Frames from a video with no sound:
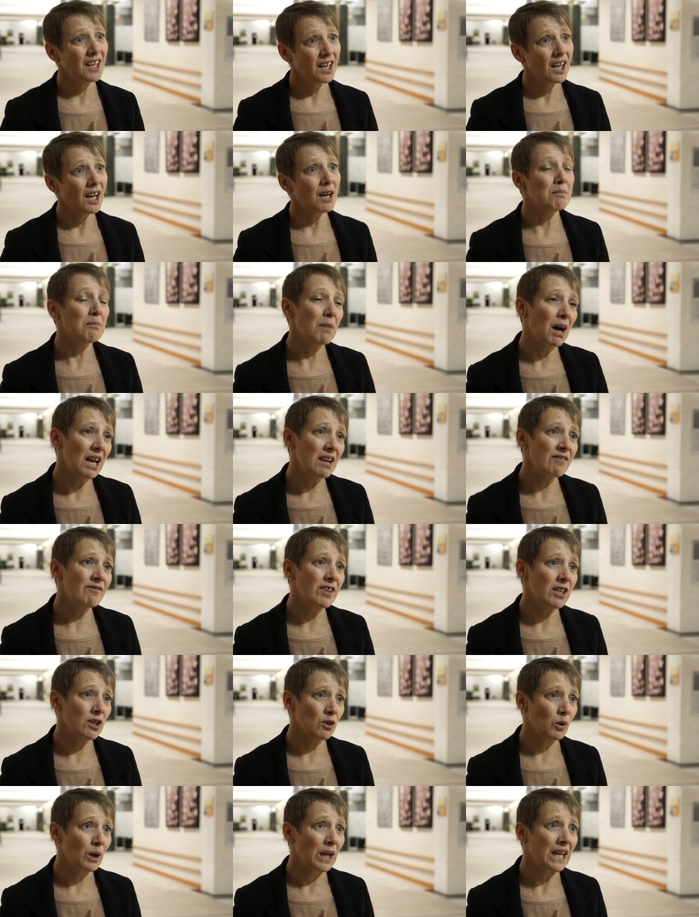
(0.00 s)
And my
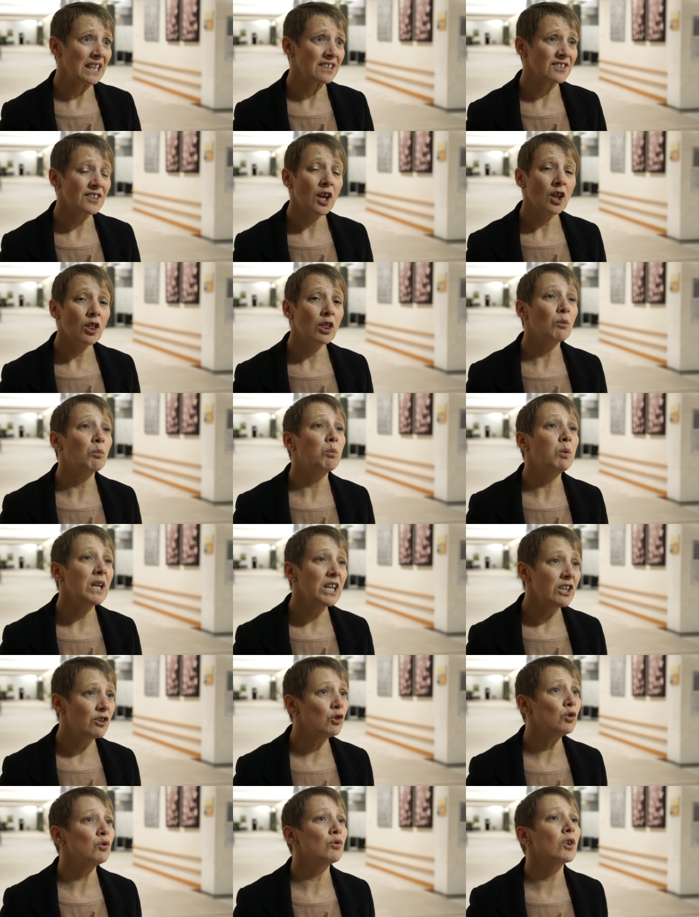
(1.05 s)
view is that we
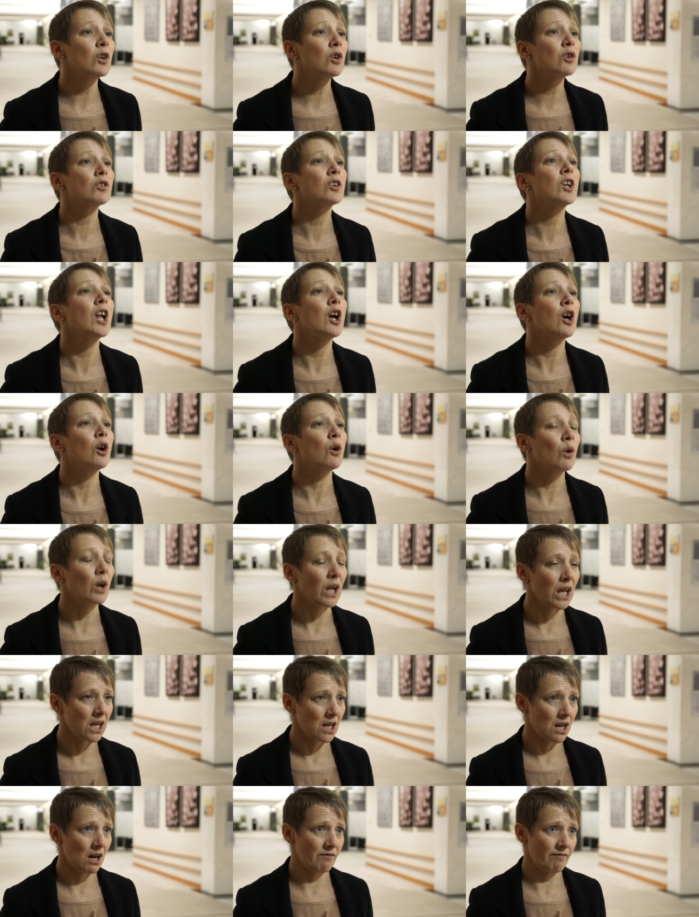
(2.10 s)
do not know
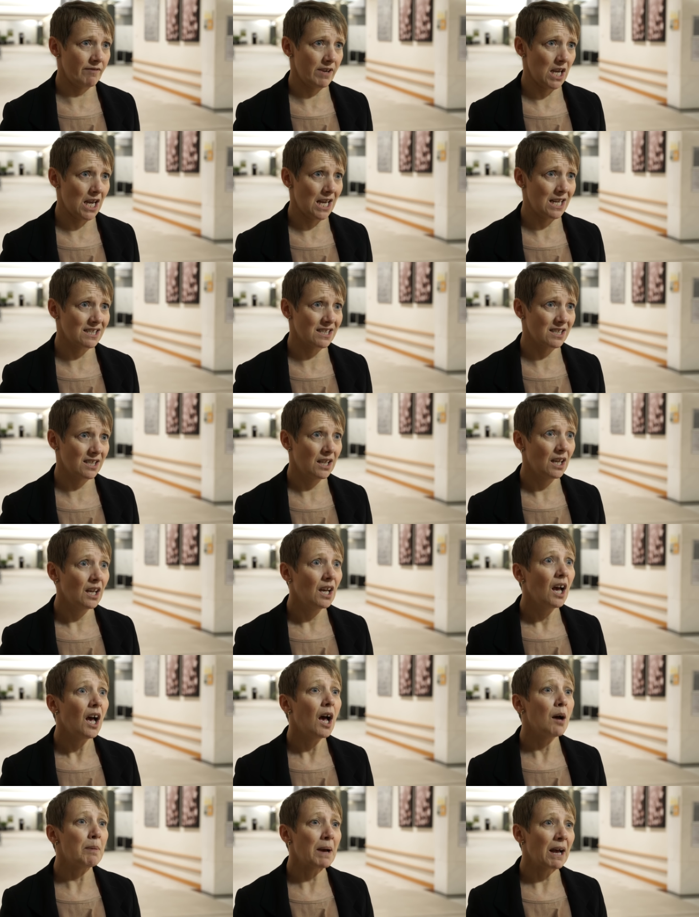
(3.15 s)
enough yet
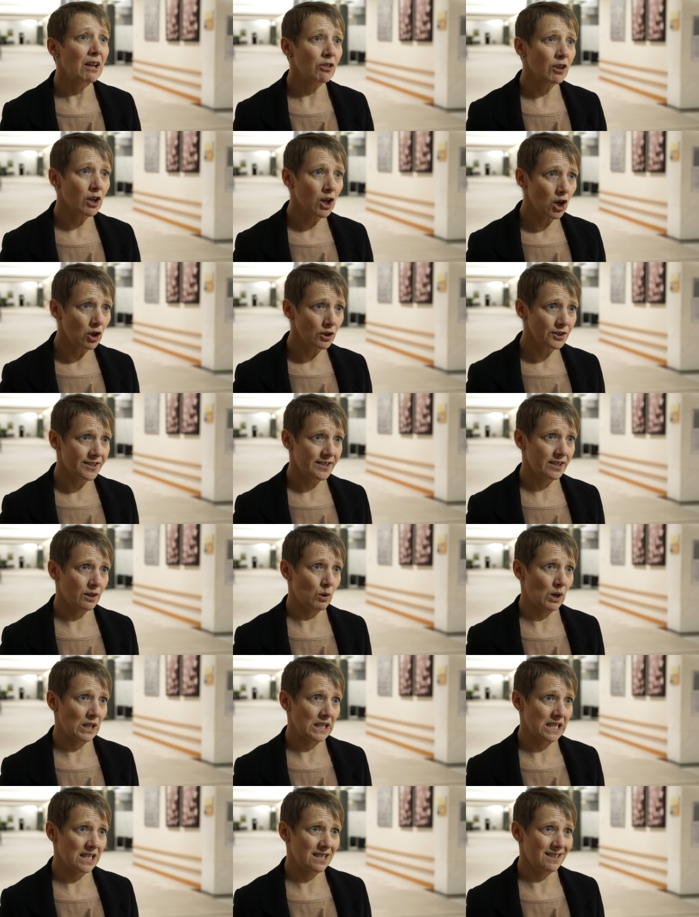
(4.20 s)
about the
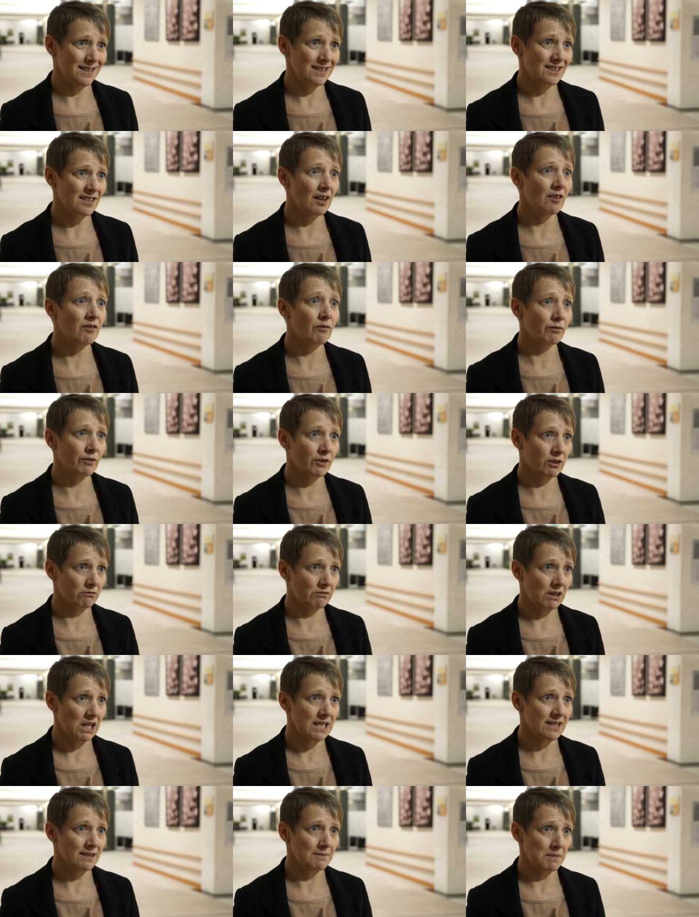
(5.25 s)
consequences of
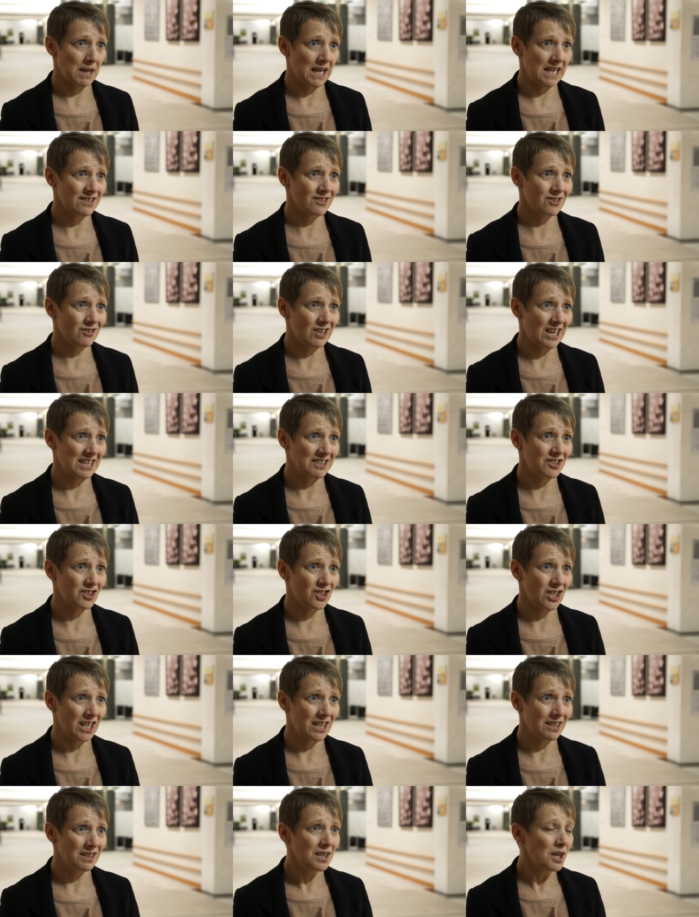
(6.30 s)
Theresa May's
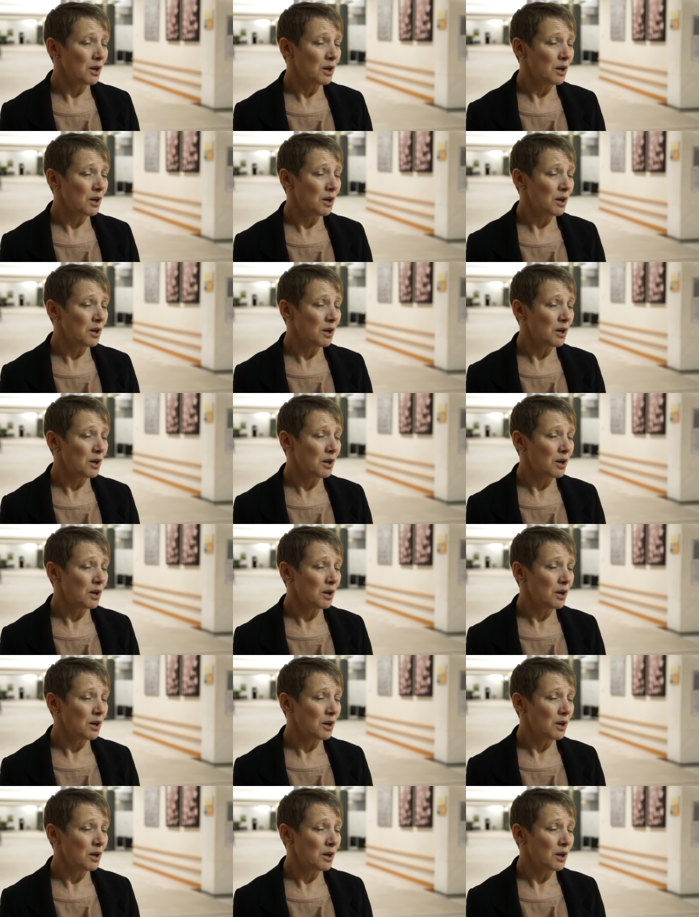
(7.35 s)
strategy.